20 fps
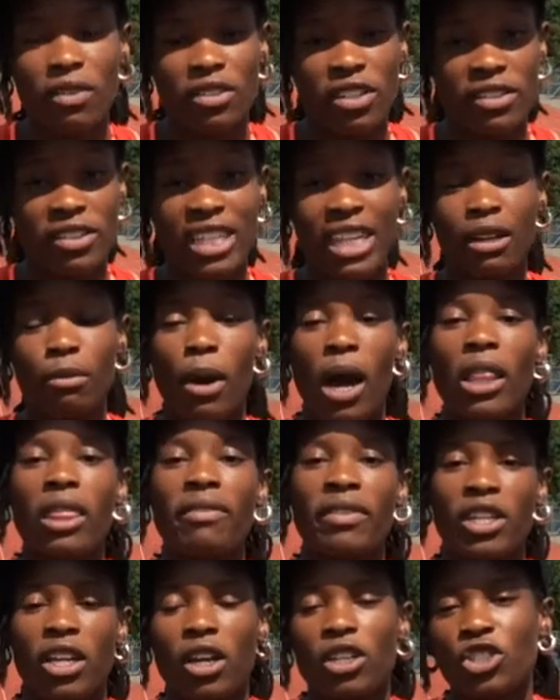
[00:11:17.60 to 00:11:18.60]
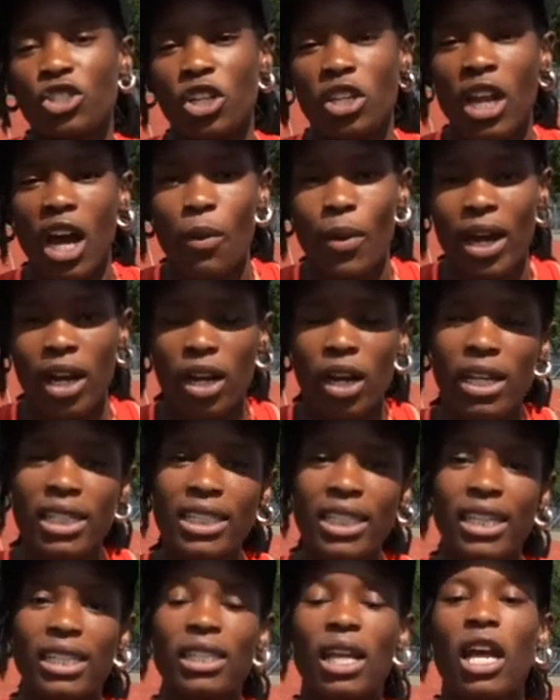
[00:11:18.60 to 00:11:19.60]
Obviously you've seen in my other videos, you know that I wear
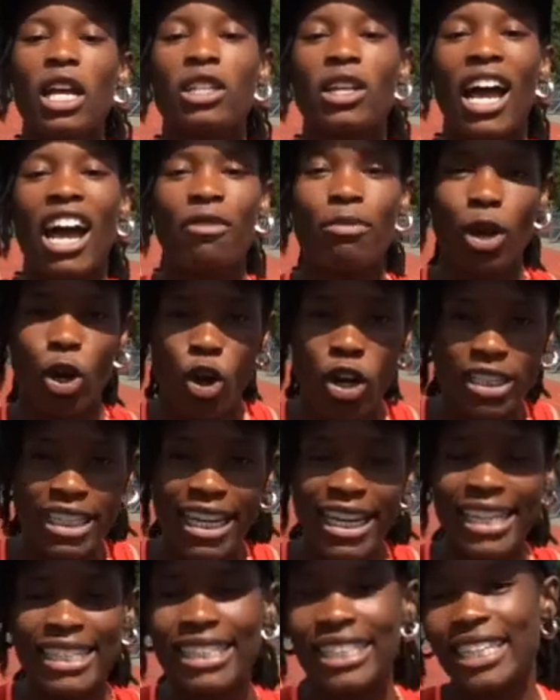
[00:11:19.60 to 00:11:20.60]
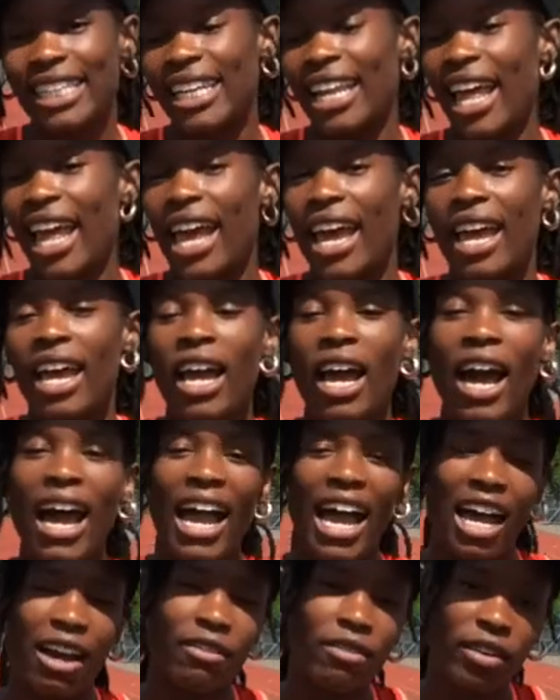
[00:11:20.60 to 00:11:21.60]
glasses. I have my contact lenses in there. I
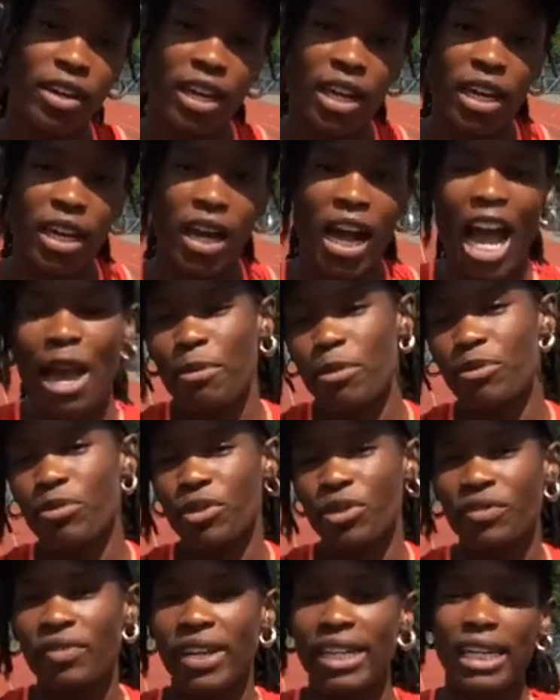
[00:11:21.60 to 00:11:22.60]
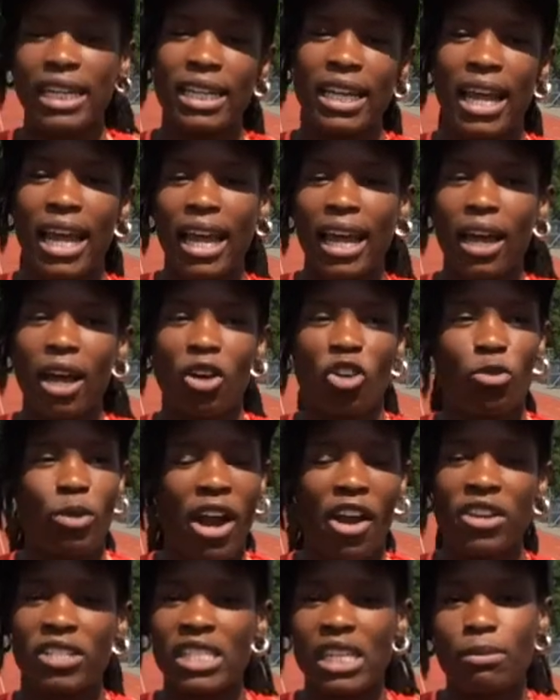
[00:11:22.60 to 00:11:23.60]
have ibuprofen in there or
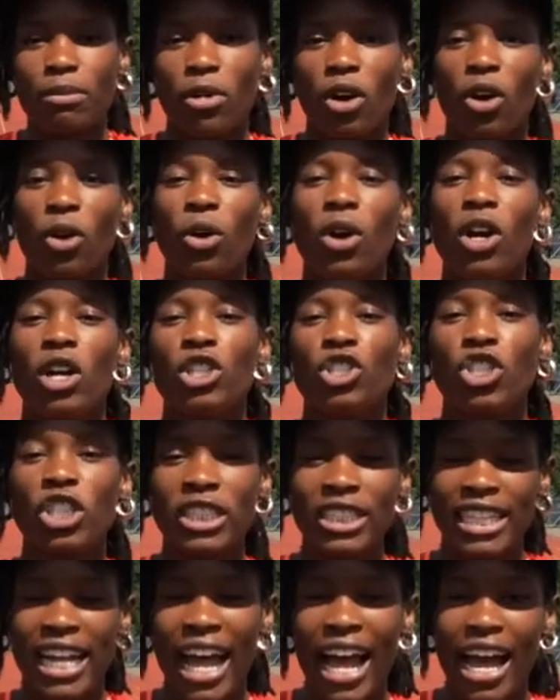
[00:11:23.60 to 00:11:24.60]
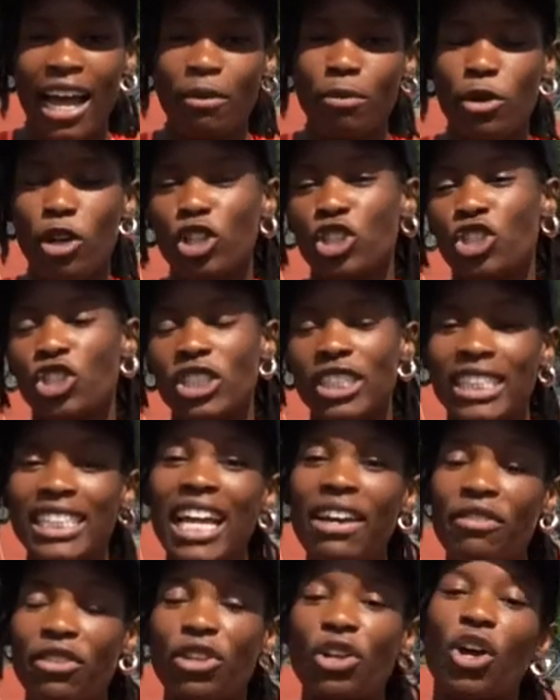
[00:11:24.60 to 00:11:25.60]
paracetamol just to hand, because you just
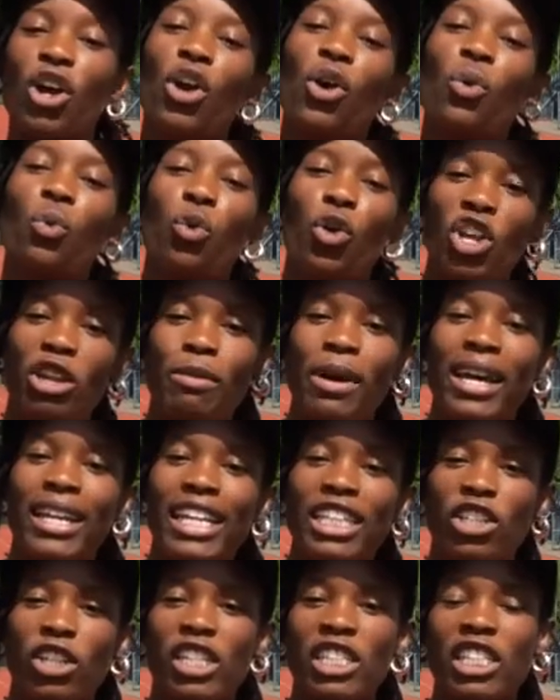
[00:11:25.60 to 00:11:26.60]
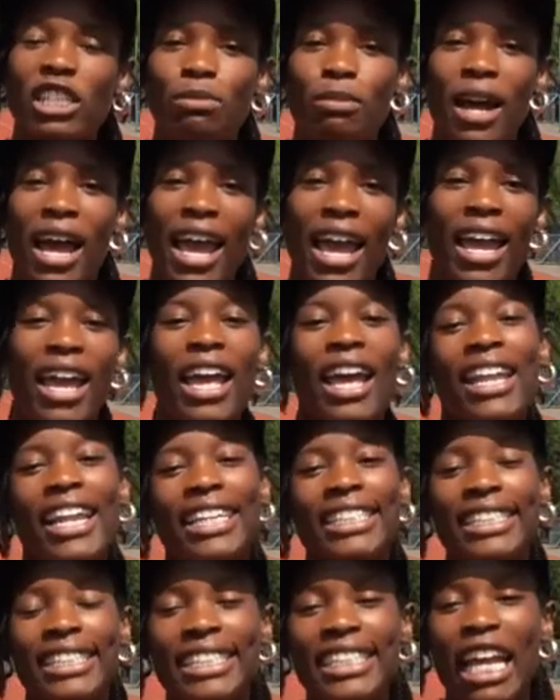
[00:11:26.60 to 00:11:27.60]
never know what you might need. So this is my,
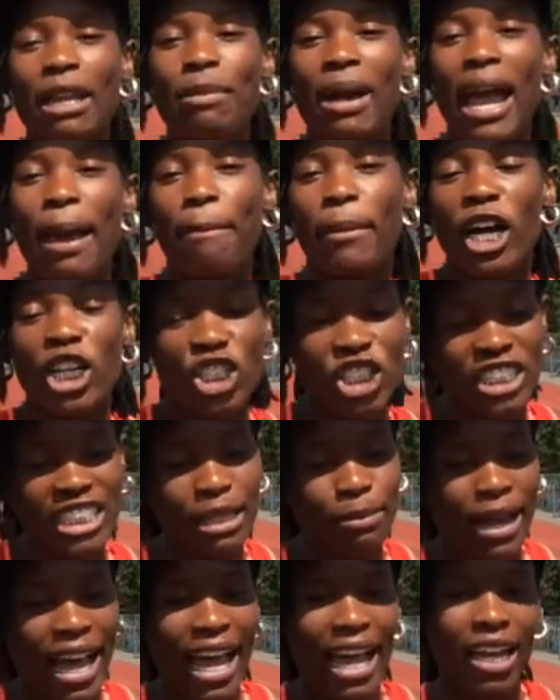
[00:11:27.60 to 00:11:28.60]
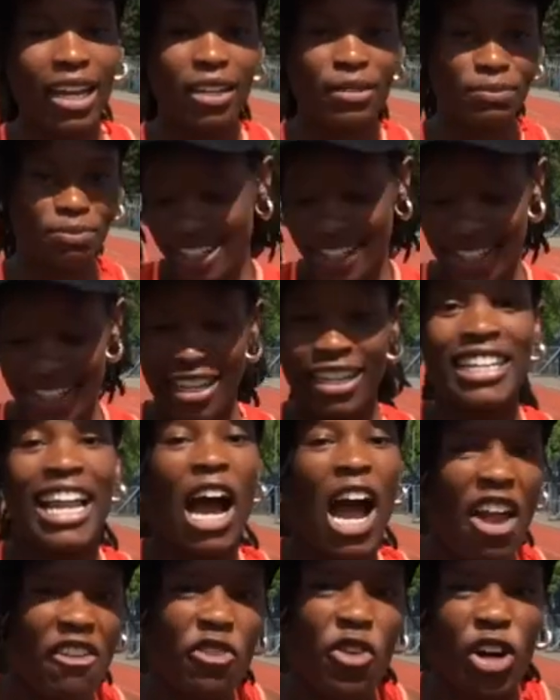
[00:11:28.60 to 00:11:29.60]
let's just say, my emergency bag.
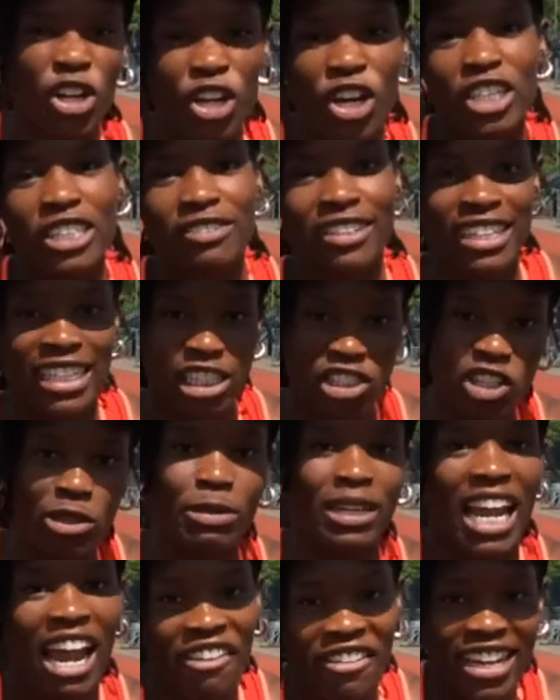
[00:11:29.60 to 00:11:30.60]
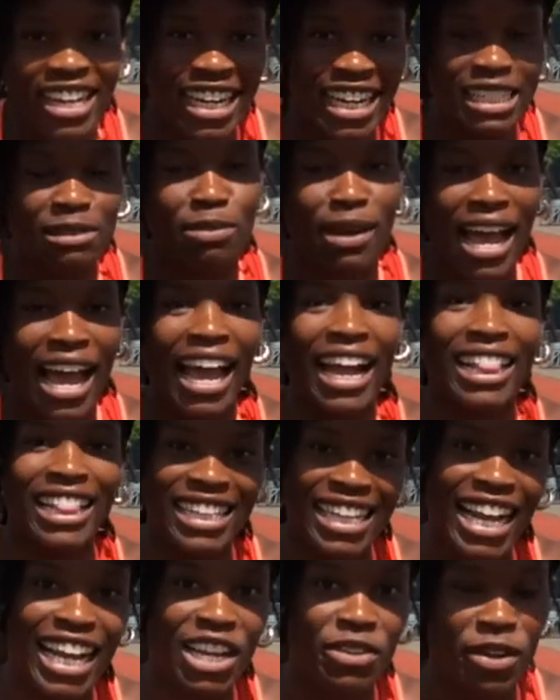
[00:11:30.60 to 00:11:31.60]
Now everyone knows if they see Shuba carrying this bag
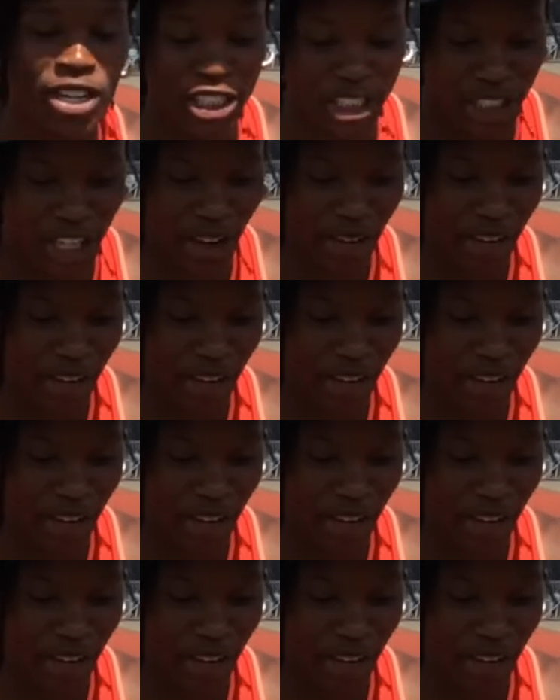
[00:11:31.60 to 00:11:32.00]
exactly where she's